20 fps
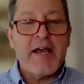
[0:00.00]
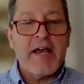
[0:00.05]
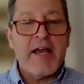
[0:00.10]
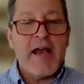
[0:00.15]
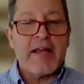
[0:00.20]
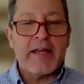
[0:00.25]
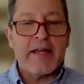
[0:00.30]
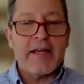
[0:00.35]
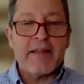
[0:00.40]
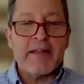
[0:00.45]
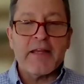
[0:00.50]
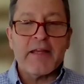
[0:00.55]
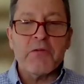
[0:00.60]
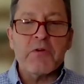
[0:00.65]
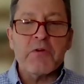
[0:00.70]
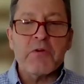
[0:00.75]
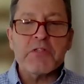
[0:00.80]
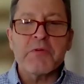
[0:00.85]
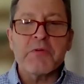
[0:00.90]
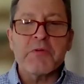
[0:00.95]
And I think
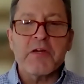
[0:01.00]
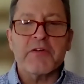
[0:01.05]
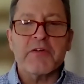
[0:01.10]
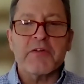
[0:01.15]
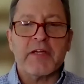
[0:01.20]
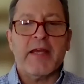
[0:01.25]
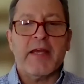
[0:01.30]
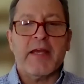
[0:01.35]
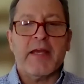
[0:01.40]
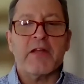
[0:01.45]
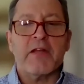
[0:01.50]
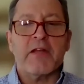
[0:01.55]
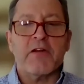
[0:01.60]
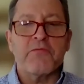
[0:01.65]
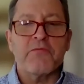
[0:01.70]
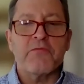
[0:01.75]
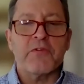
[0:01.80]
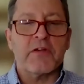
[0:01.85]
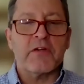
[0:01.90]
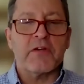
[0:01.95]
once we overcame that
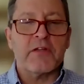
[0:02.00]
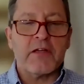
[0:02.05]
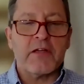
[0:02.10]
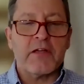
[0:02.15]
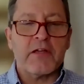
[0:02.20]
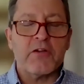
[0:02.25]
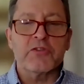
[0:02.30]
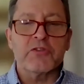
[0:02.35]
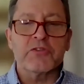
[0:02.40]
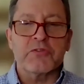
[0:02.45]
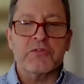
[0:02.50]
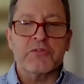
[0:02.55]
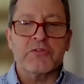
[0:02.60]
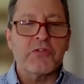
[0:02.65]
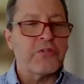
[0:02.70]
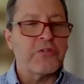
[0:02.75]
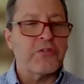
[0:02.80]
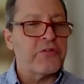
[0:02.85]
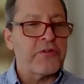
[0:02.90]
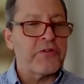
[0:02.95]
cultural
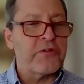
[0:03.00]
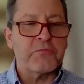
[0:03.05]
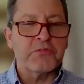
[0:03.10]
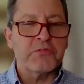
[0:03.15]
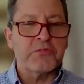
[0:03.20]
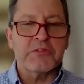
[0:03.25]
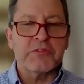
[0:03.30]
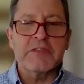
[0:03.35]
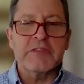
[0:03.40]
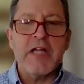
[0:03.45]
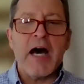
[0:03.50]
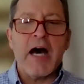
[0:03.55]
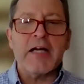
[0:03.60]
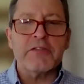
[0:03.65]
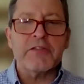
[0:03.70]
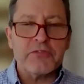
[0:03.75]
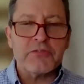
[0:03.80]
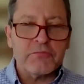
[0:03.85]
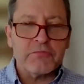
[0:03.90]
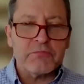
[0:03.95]
hurdle
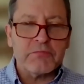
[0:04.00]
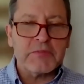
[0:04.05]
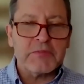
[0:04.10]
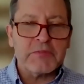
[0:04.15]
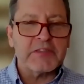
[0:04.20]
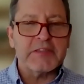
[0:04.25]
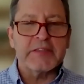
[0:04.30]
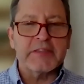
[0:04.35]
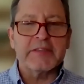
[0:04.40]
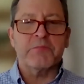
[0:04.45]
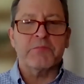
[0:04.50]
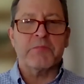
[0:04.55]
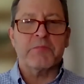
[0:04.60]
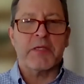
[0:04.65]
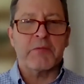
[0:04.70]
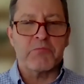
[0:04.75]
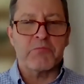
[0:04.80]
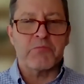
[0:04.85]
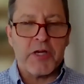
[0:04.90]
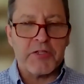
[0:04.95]
that this isn't
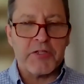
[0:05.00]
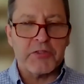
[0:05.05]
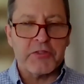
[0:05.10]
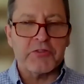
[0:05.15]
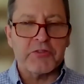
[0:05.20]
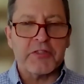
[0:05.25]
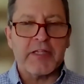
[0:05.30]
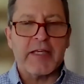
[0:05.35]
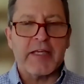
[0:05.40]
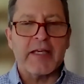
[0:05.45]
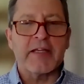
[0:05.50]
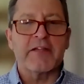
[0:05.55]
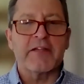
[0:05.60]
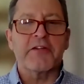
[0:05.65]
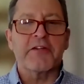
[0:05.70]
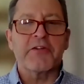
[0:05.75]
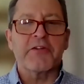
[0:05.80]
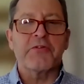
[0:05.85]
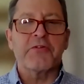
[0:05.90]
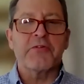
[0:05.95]
Big Brother looking in
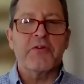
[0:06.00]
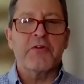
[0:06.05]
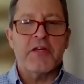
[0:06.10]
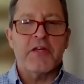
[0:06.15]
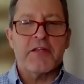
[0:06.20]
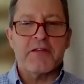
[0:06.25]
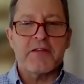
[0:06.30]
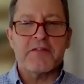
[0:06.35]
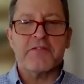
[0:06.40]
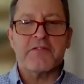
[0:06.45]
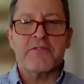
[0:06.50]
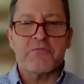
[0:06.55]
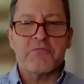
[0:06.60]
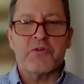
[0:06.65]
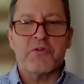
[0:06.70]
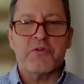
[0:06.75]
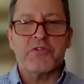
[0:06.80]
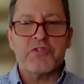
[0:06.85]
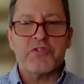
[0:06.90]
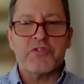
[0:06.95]
on you.
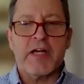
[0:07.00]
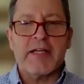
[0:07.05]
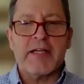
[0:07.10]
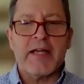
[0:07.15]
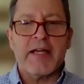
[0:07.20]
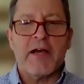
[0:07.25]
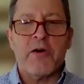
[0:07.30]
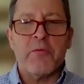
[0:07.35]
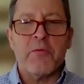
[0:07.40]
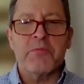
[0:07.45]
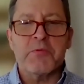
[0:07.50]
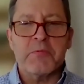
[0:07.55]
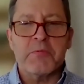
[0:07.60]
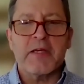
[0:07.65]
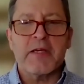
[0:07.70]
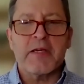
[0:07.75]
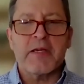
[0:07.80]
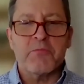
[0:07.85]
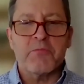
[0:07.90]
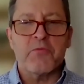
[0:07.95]
We're trying to help you
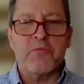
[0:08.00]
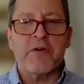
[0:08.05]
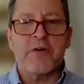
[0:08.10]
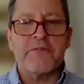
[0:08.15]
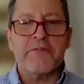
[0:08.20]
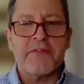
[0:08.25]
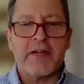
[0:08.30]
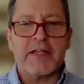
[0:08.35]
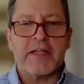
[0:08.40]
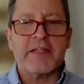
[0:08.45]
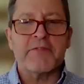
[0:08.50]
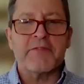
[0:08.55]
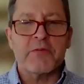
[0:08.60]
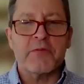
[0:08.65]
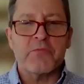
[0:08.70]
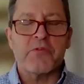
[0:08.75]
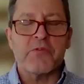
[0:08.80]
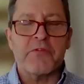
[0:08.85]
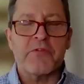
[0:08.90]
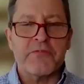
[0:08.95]
become more effective and
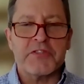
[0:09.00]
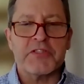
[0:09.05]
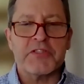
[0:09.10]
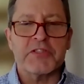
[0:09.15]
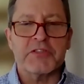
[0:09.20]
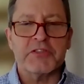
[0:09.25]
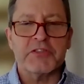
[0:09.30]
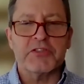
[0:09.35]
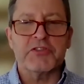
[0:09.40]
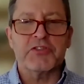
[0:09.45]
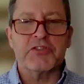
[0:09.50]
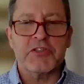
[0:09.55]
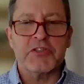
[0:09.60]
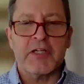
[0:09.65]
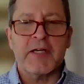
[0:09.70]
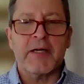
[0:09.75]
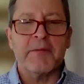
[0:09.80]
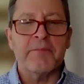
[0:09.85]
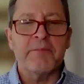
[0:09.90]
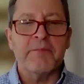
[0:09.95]
more efficient at your
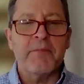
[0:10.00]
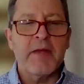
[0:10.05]
job.